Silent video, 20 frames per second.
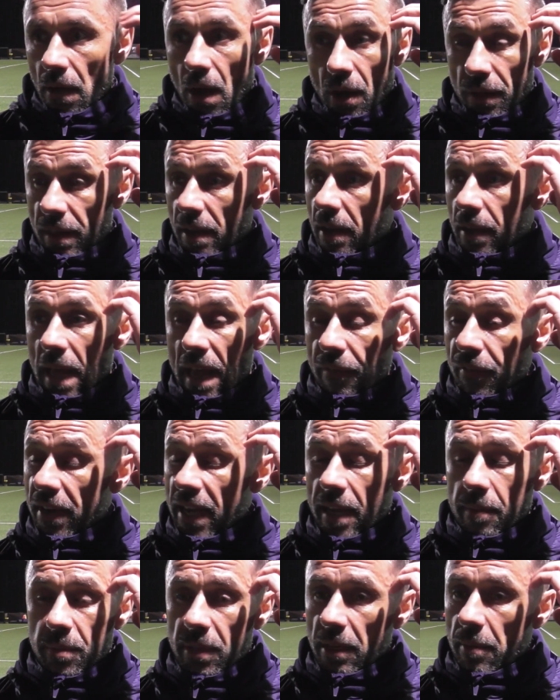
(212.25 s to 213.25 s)
Oh, every
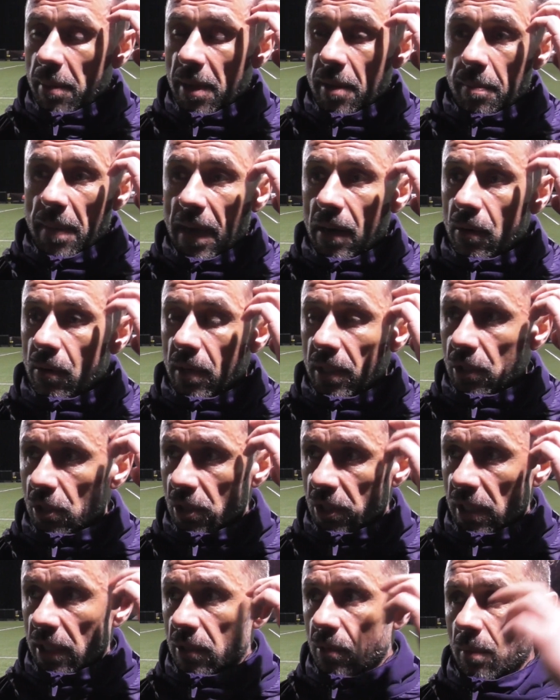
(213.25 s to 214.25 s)
game's going to be a battle. I
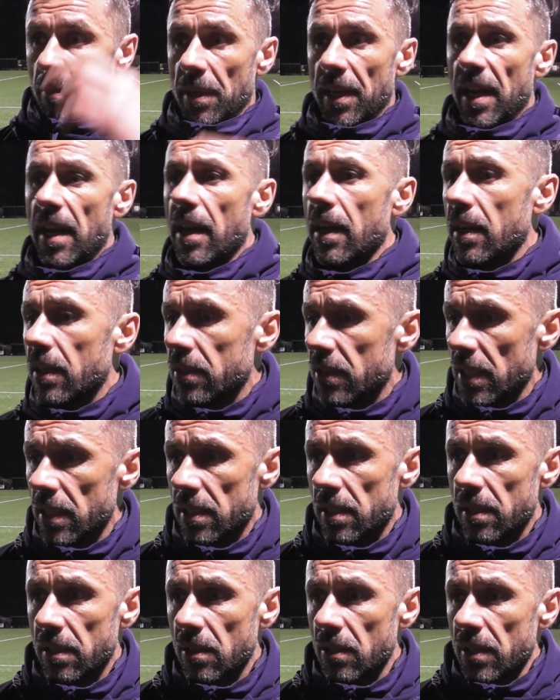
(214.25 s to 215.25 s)
just said to him in there because
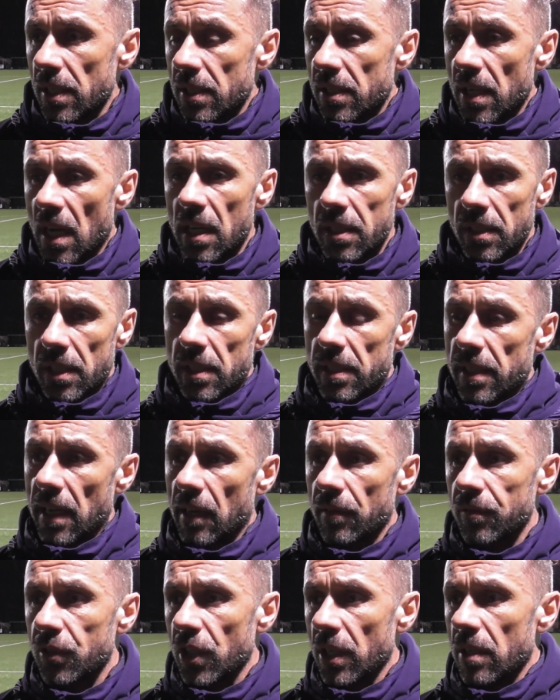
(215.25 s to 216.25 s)
it's because it's us. It's
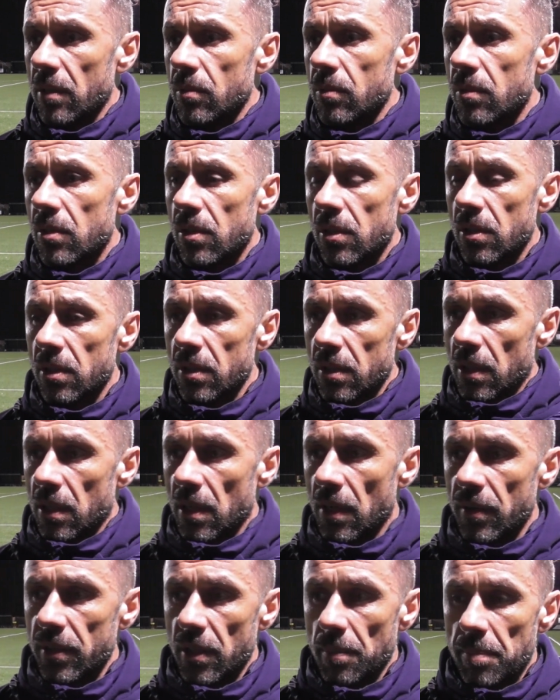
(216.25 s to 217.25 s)
South Shields.
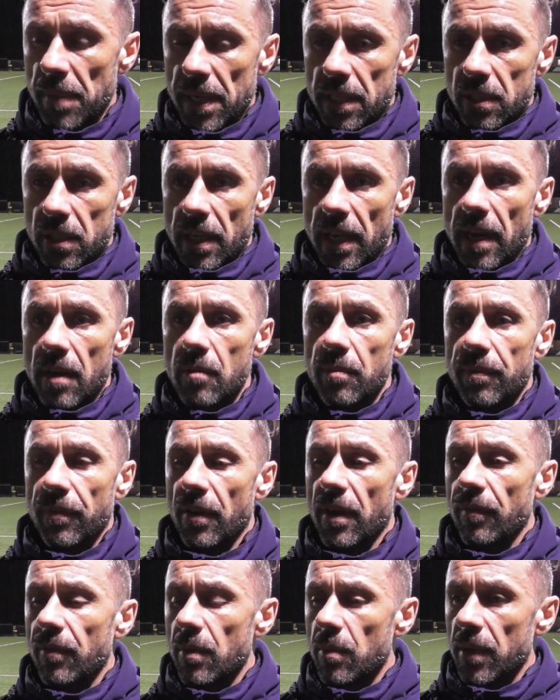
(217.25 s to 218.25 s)
You know, it's a big scout
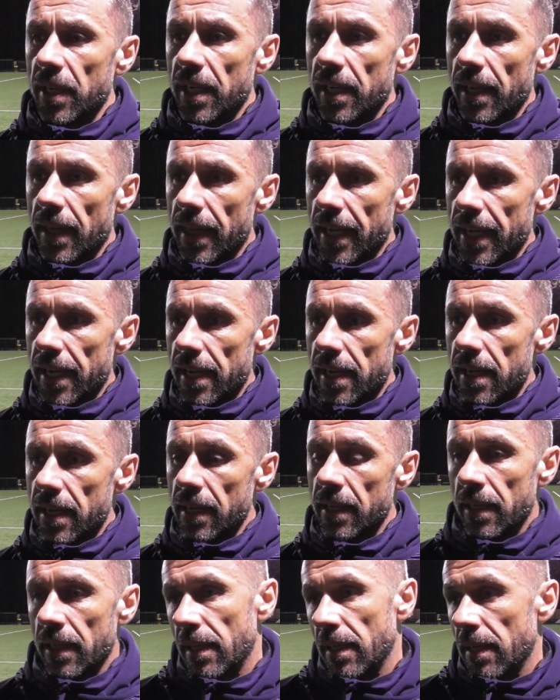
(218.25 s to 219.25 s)
for everyone in the league,
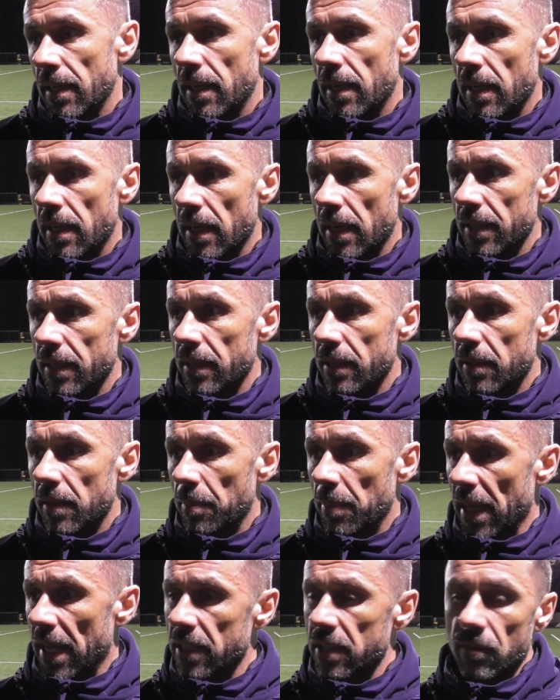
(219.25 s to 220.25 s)
and
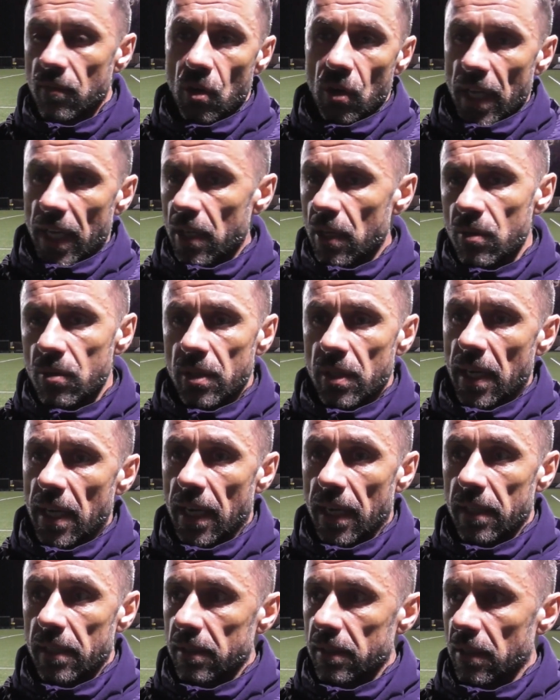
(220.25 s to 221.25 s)
the players have got to get used to
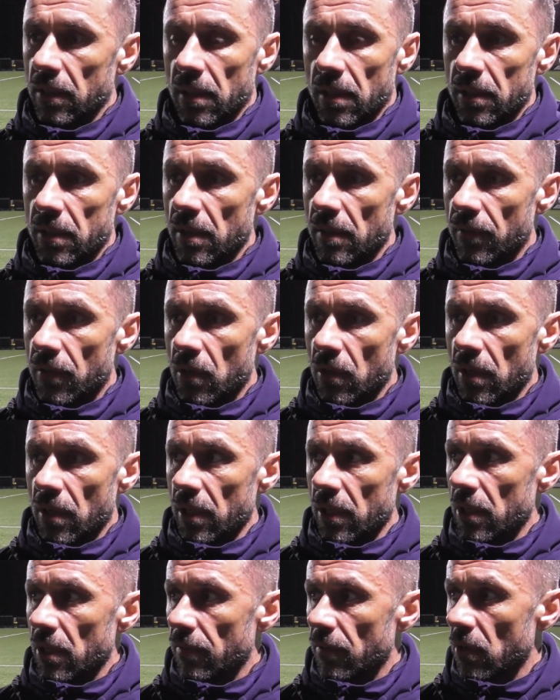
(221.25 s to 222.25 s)
that. You know, you've got
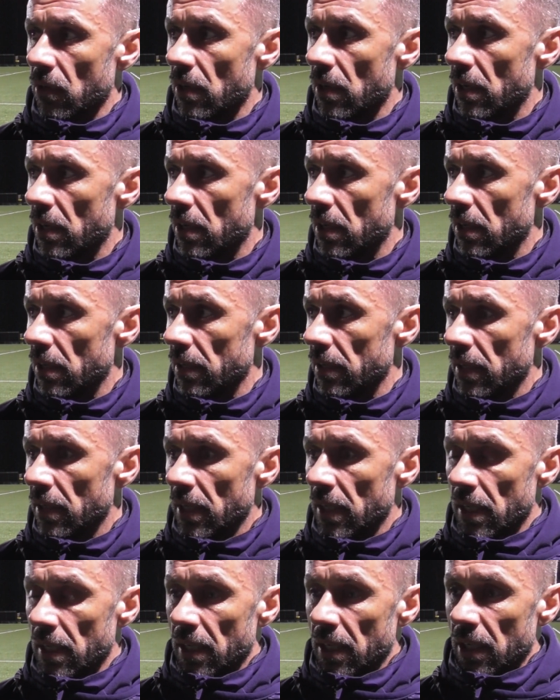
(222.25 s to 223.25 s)
to you've got to
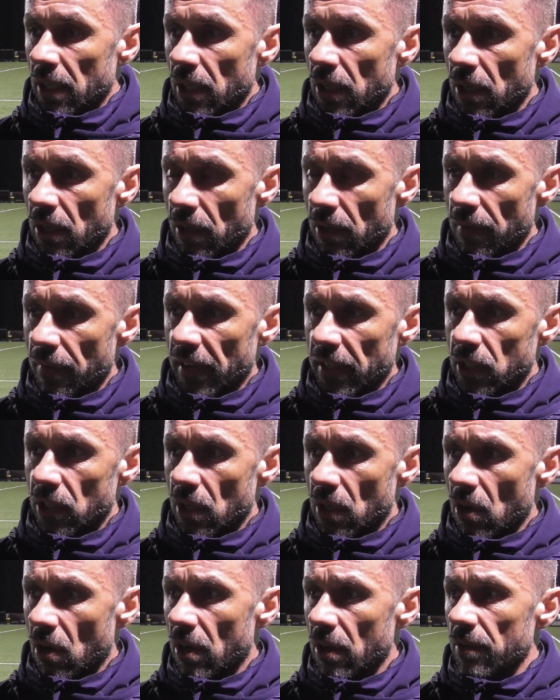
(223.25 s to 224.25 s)
you know, you've
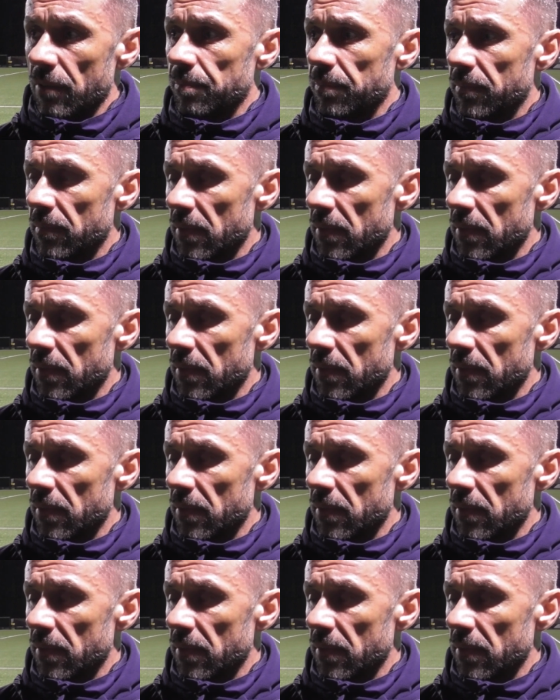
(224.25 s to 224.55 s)
actually got to